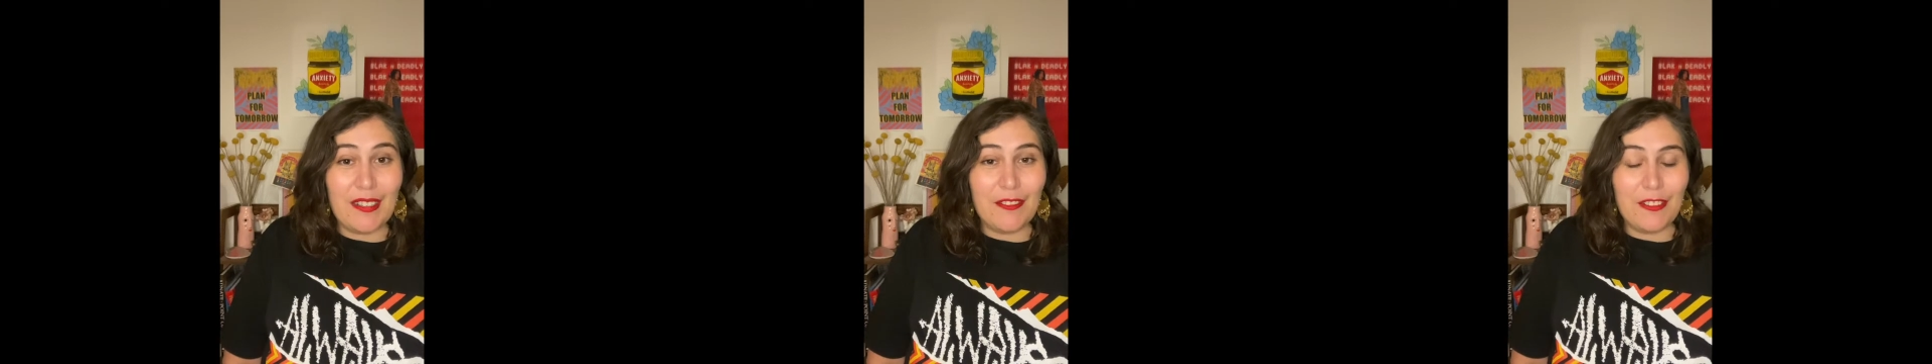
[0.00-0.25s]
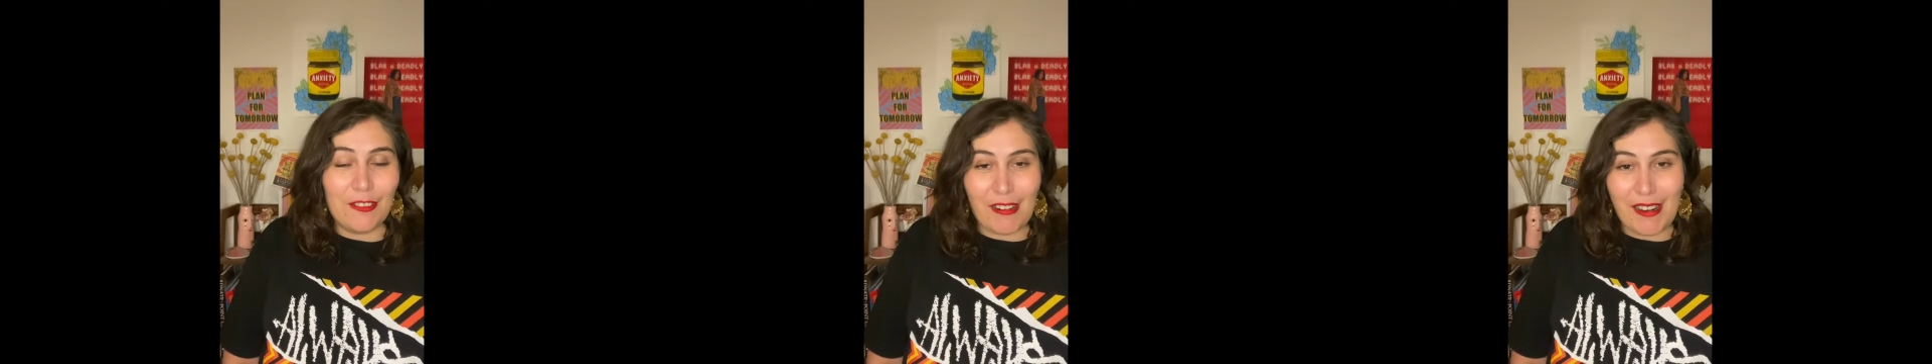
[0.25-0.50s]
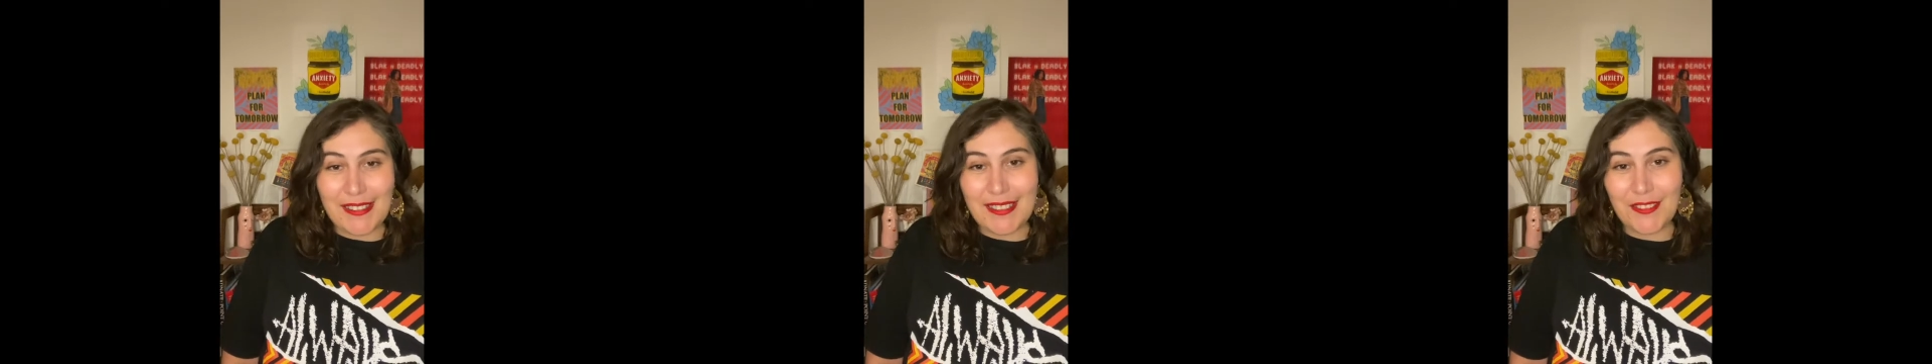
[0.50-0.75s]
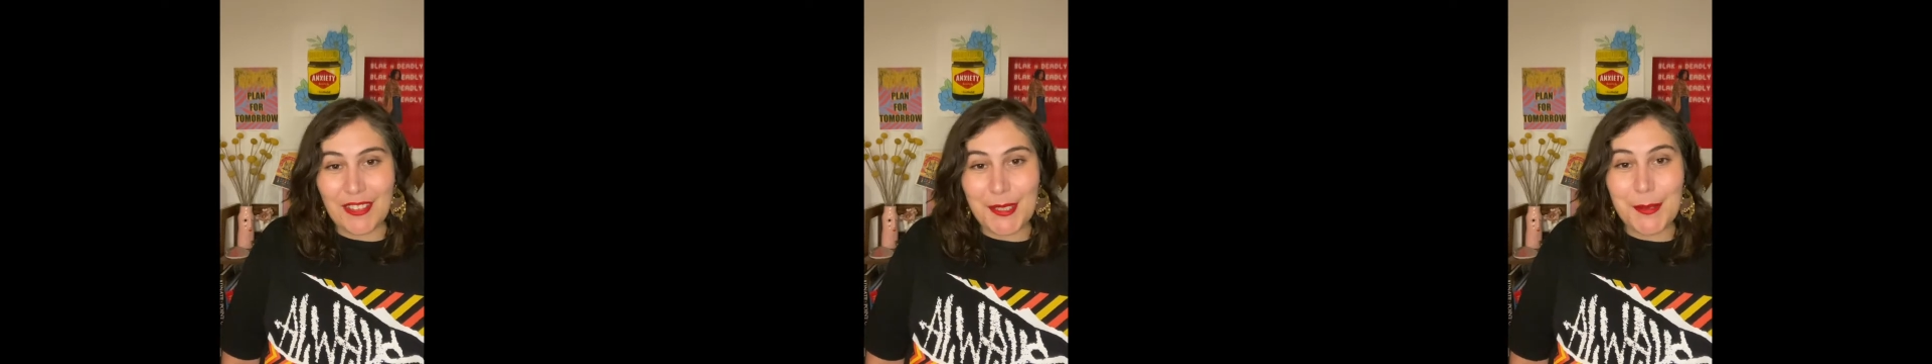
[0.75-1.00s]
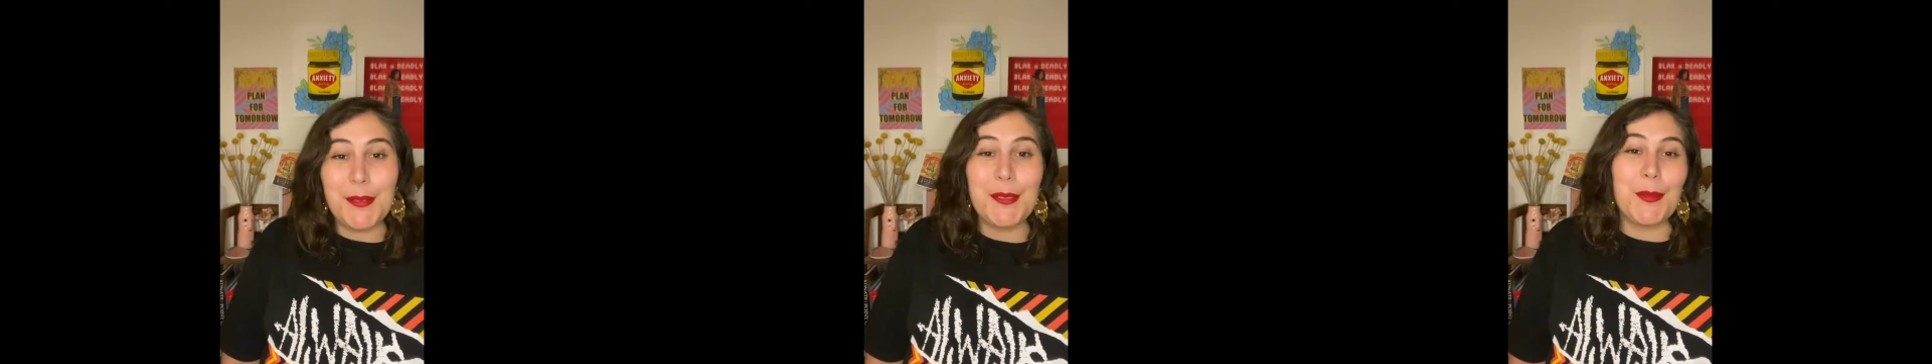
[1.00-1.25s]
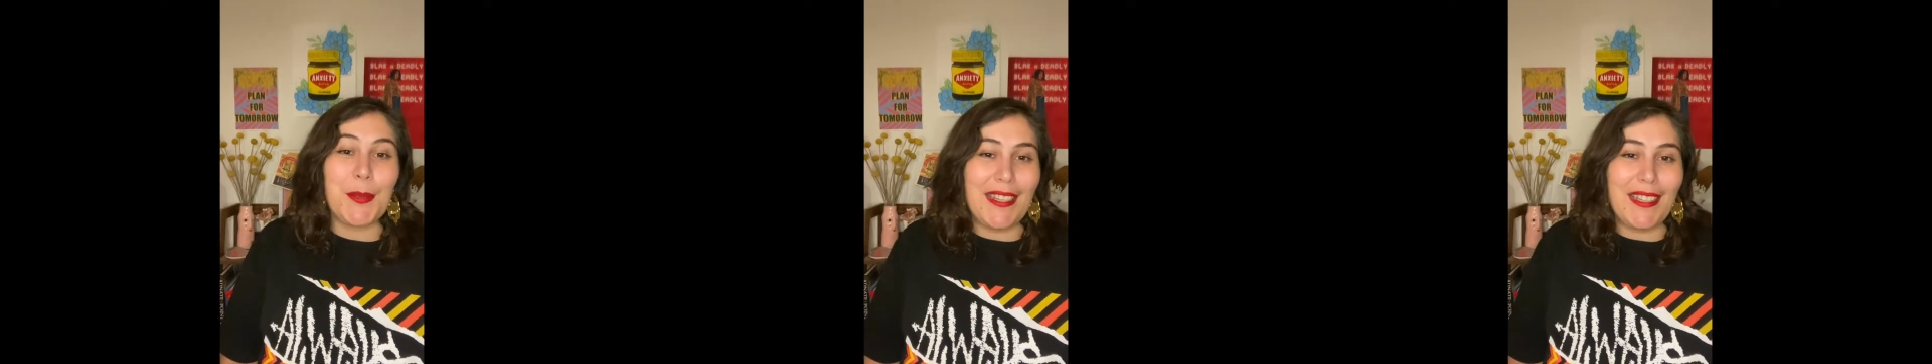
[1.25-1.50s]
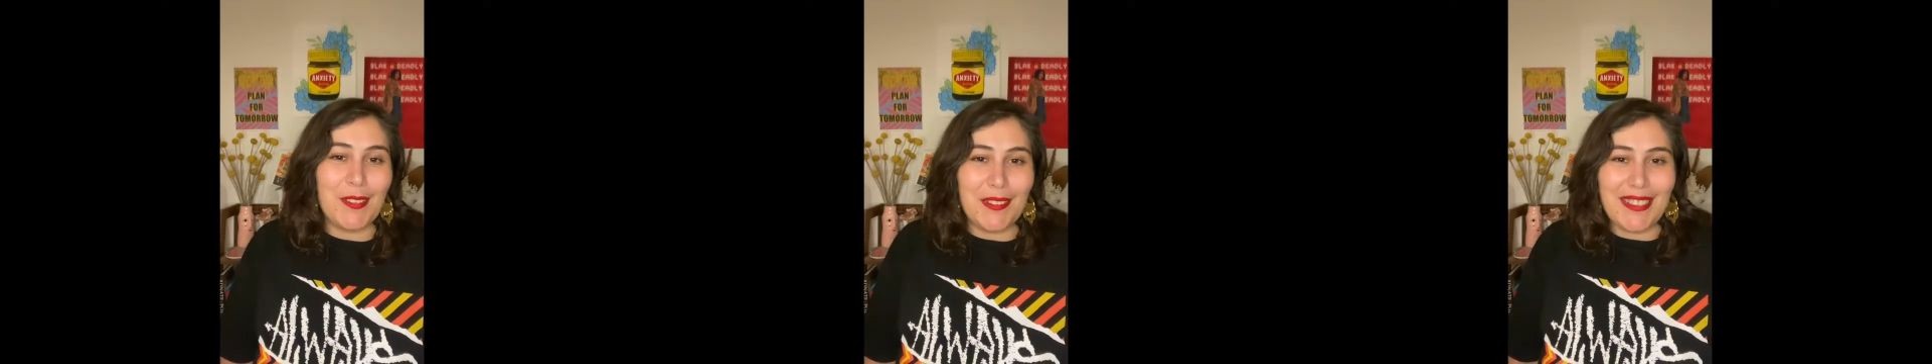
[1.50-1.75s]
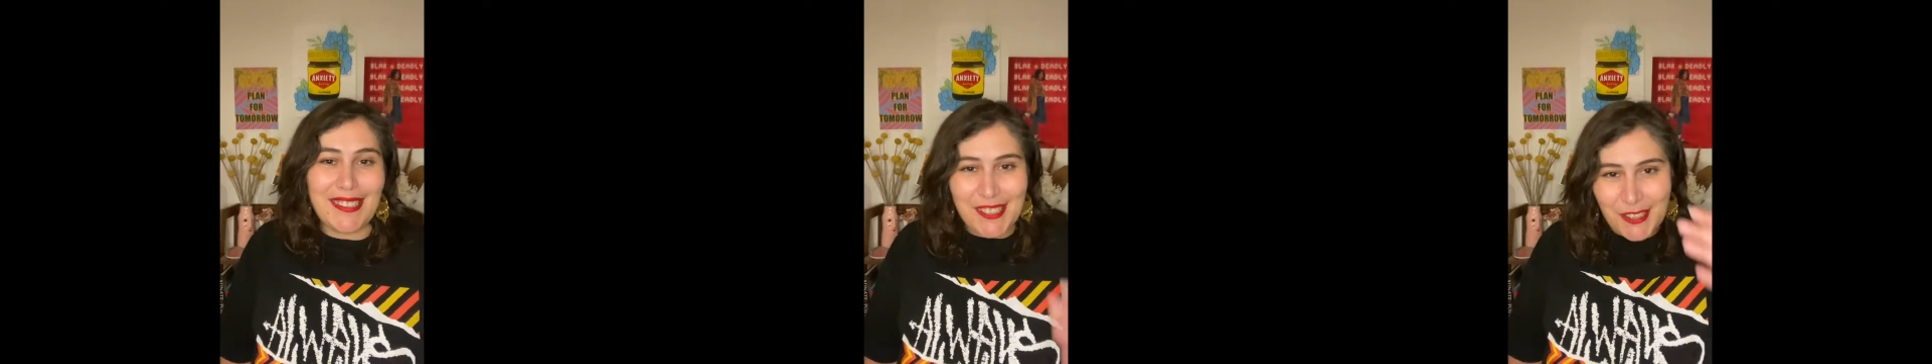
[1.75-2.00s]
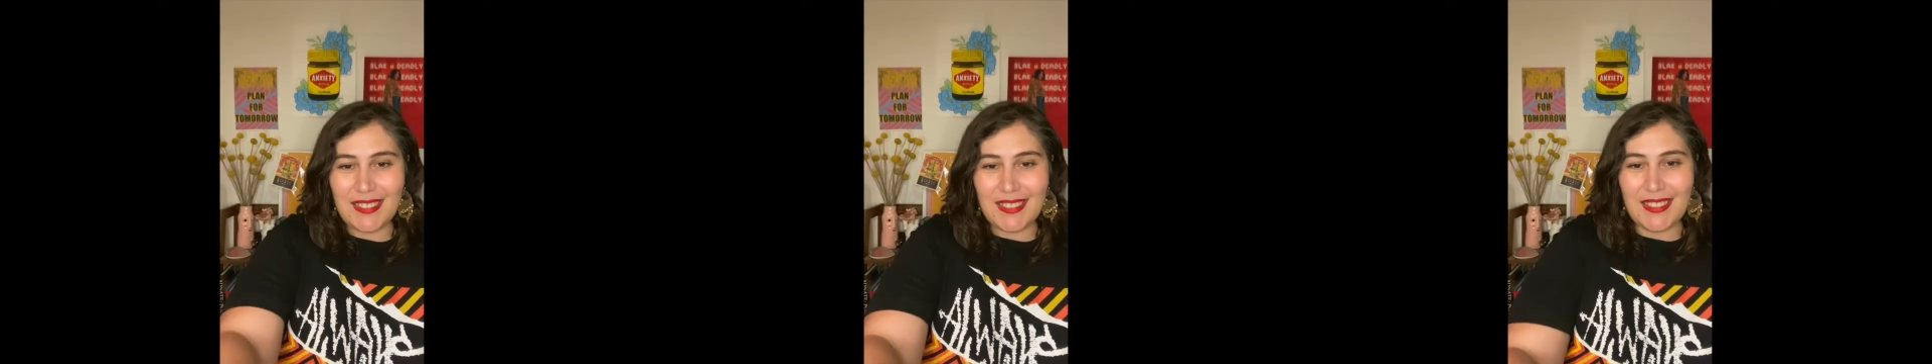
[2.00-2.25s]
for Rising Festival 2022.